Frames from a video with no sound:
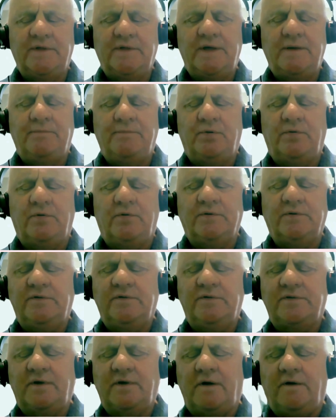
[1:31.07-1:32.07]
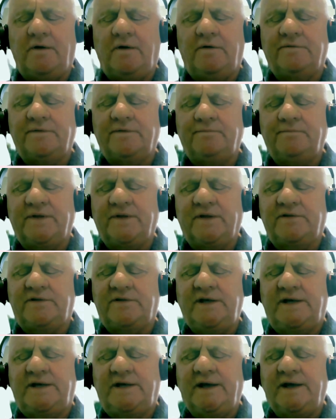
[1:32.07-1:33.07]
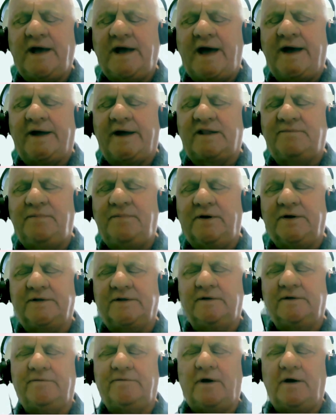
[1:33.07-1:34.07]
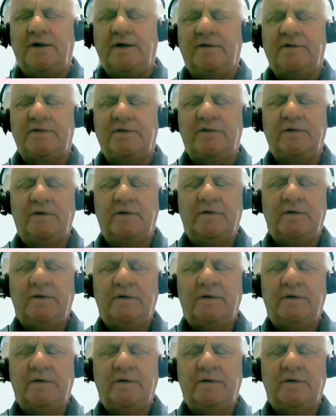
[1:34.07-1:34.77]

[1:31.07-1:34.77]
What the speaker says: the importance of seeking expert advice